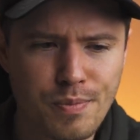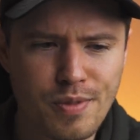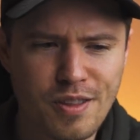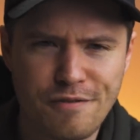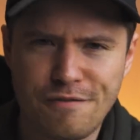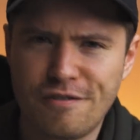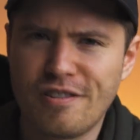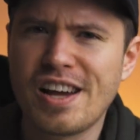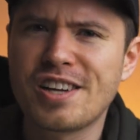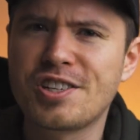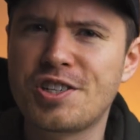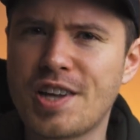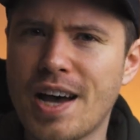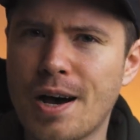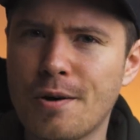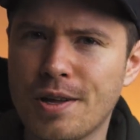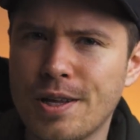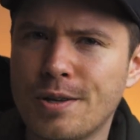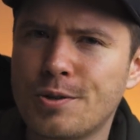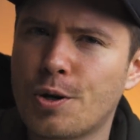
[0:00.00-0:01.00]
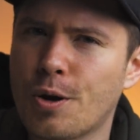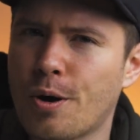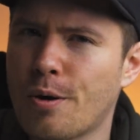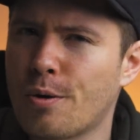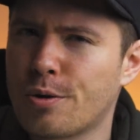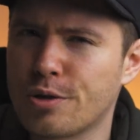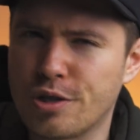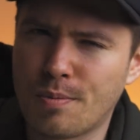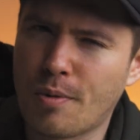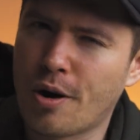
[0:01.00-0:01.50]
fleshed out
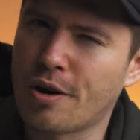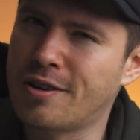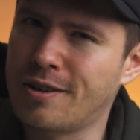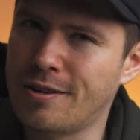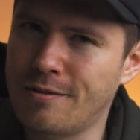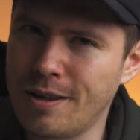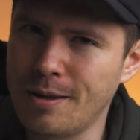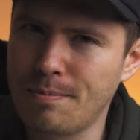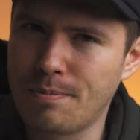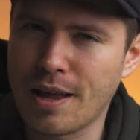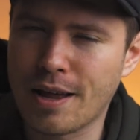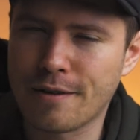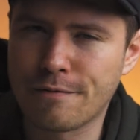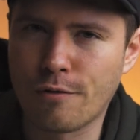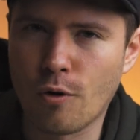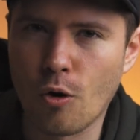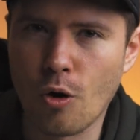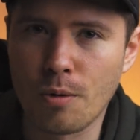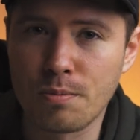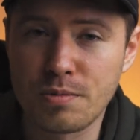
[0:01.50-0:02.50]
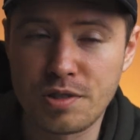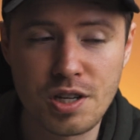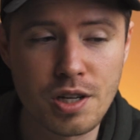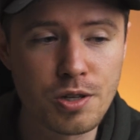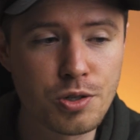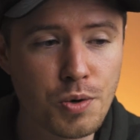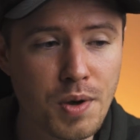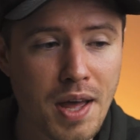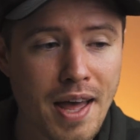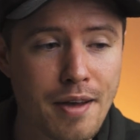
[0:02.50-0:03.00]
internal smart TV platform
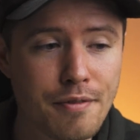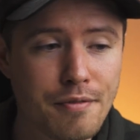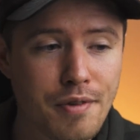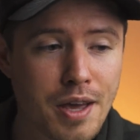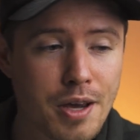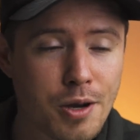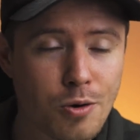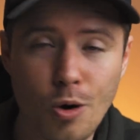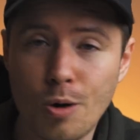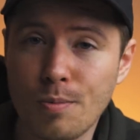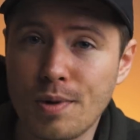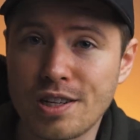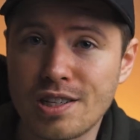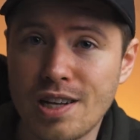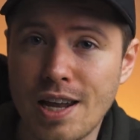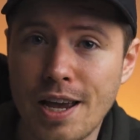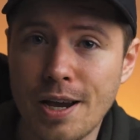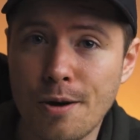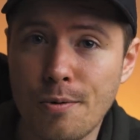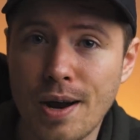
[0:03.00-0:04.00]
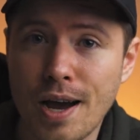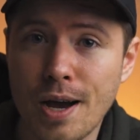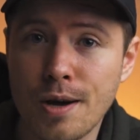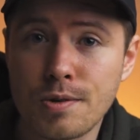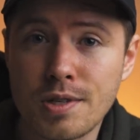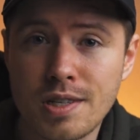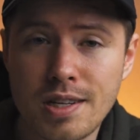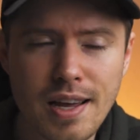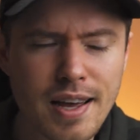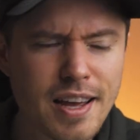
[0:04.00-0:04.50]
since you have a Chromecast laying around,